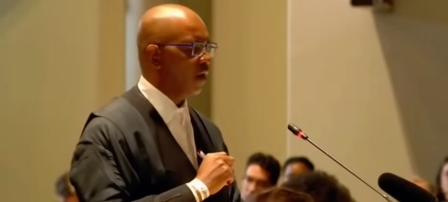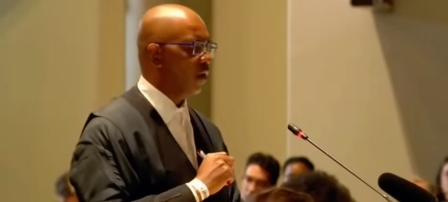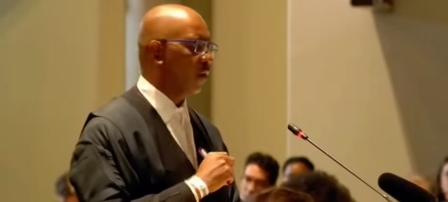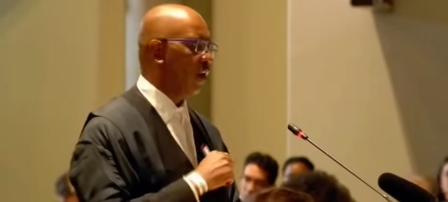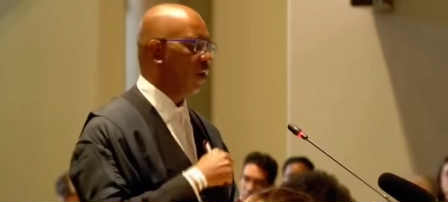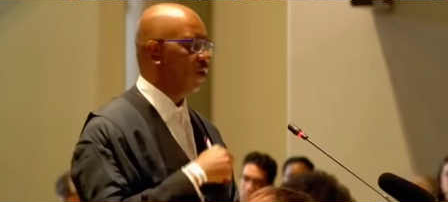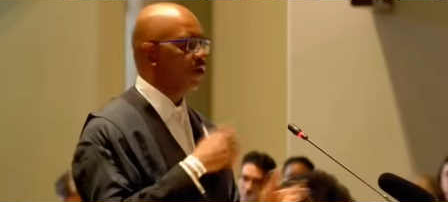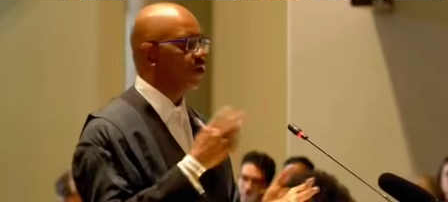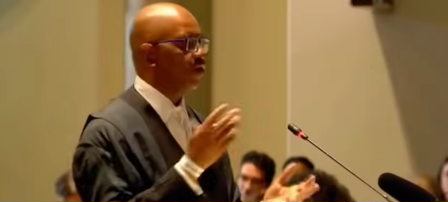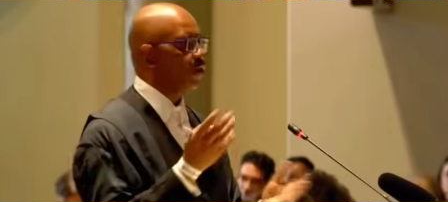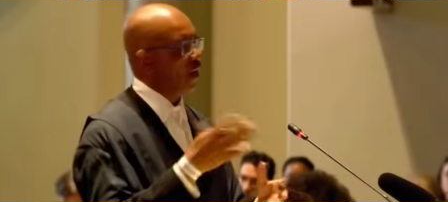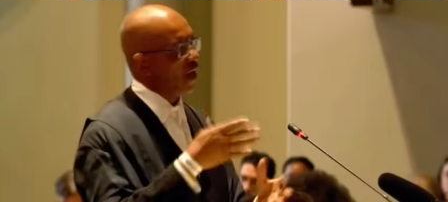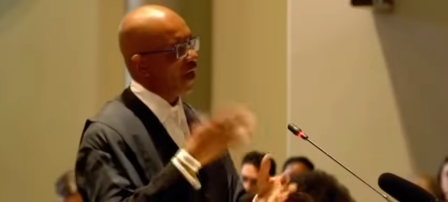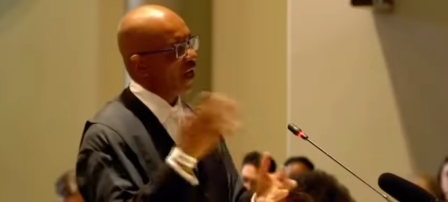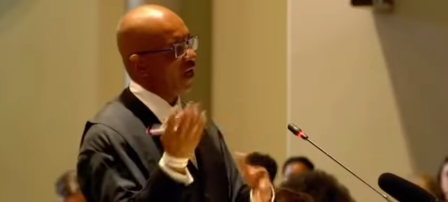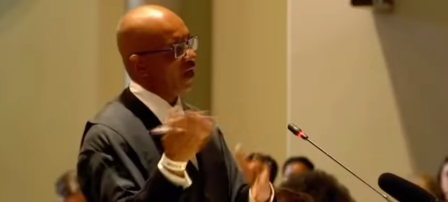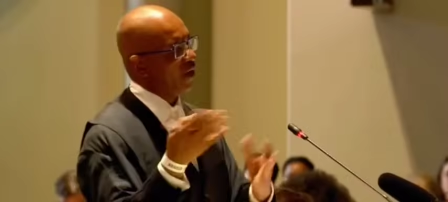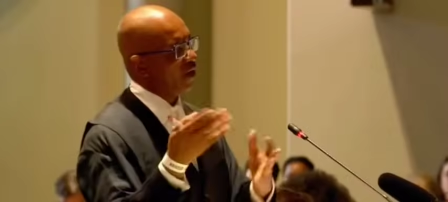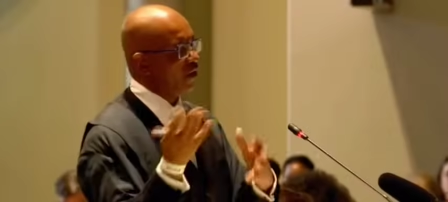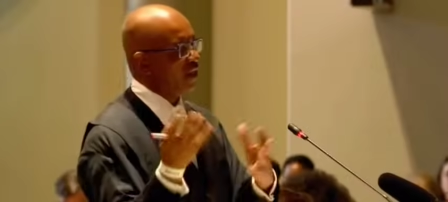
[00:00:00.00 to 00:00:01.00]
we're going to
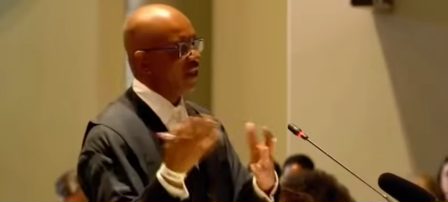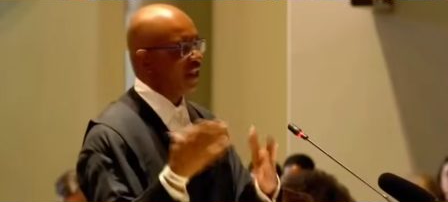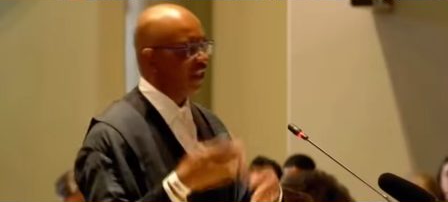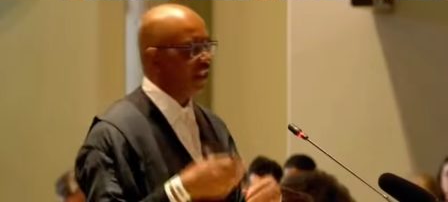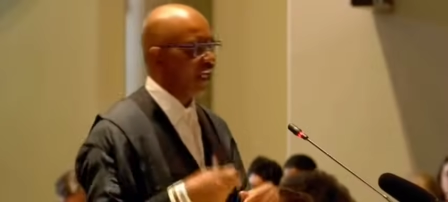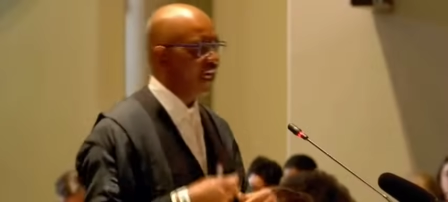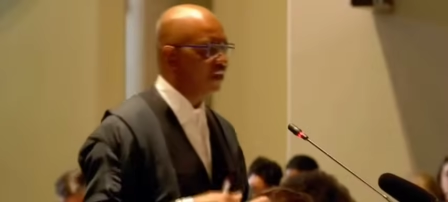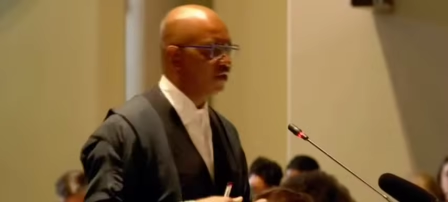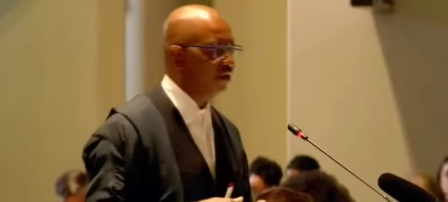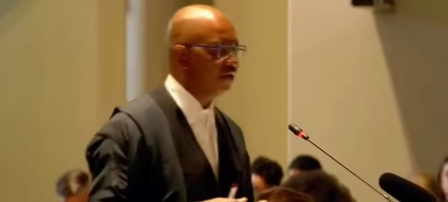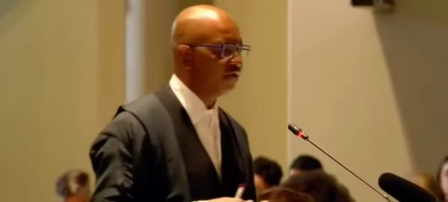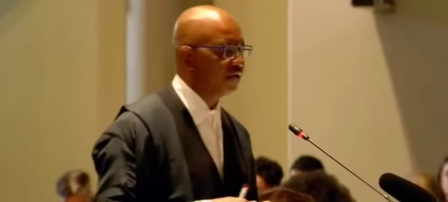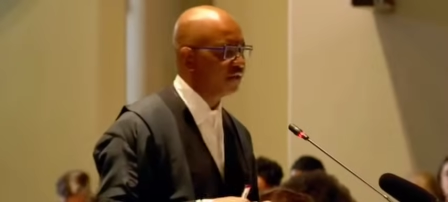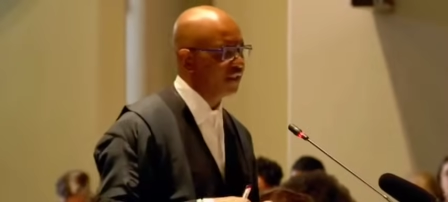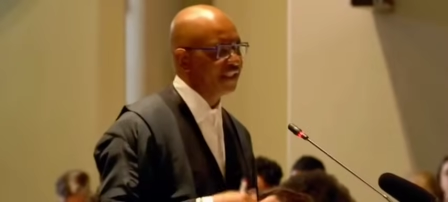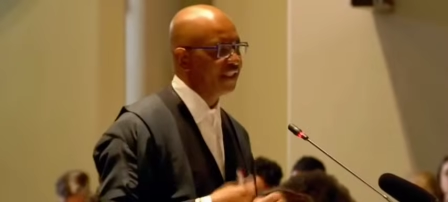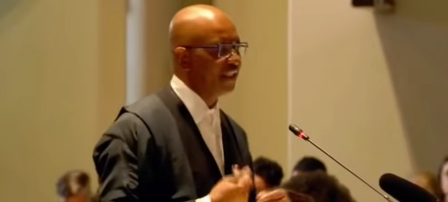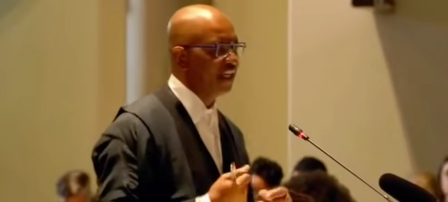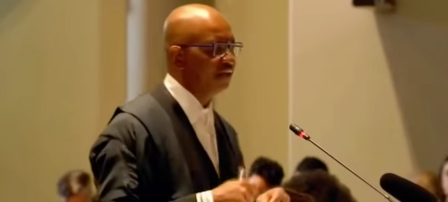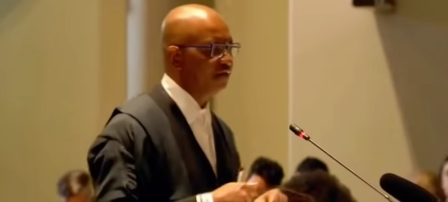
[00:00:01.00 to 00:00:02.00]
err on the side of
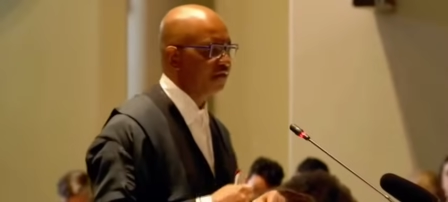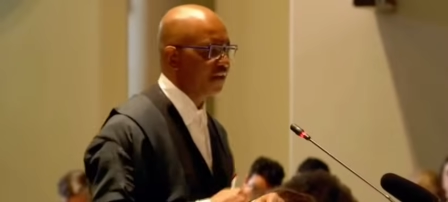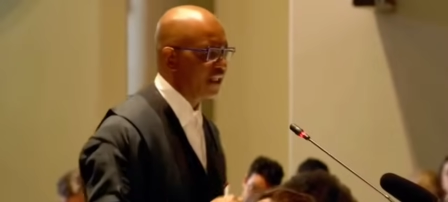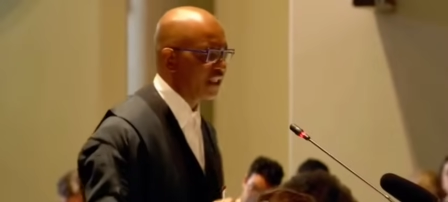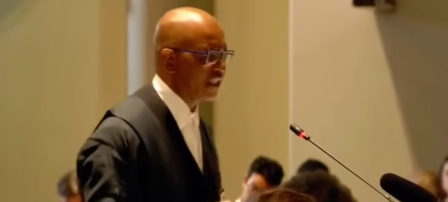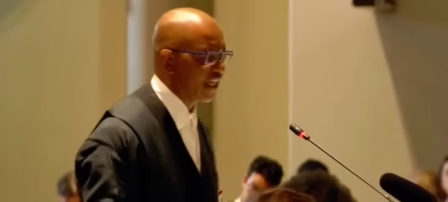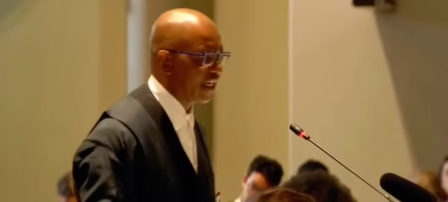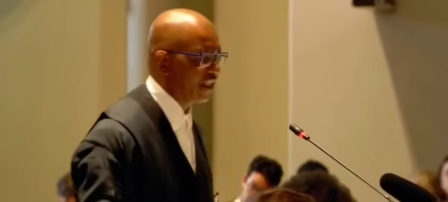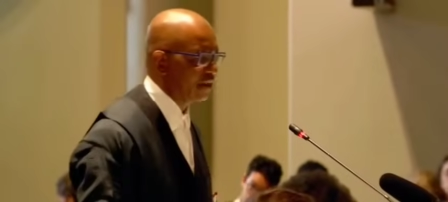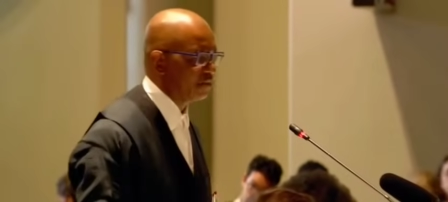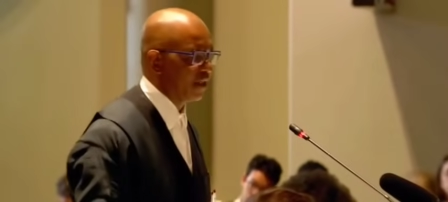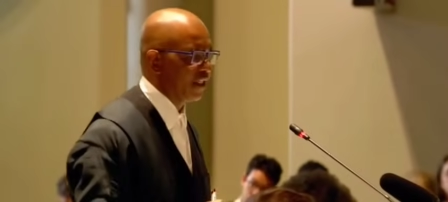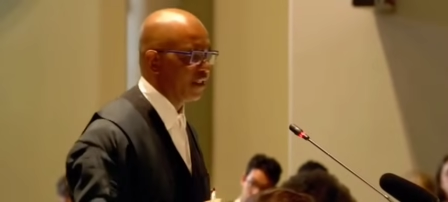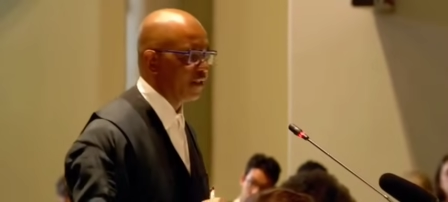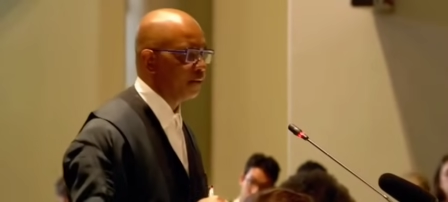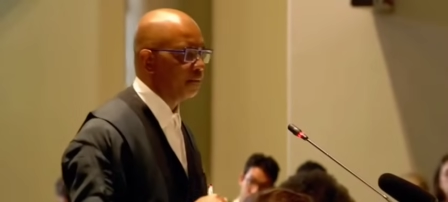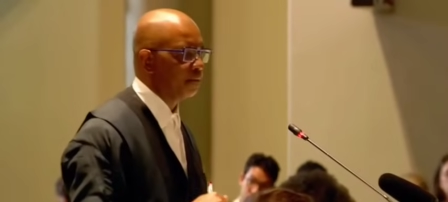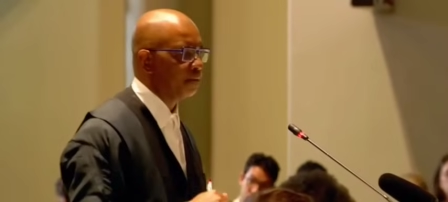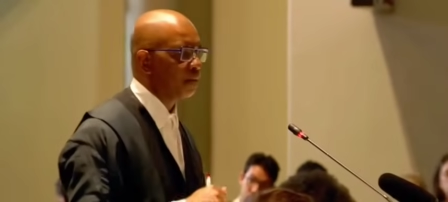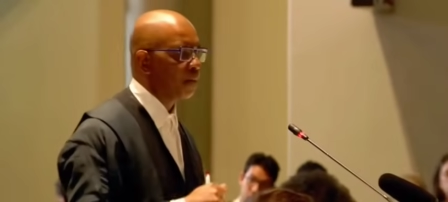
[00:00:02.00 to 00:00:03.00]

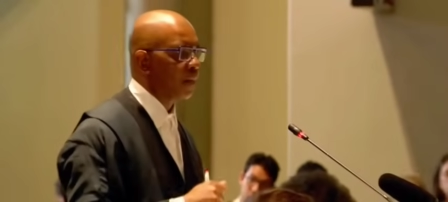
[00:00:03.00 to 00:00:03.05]
disenfranchisement,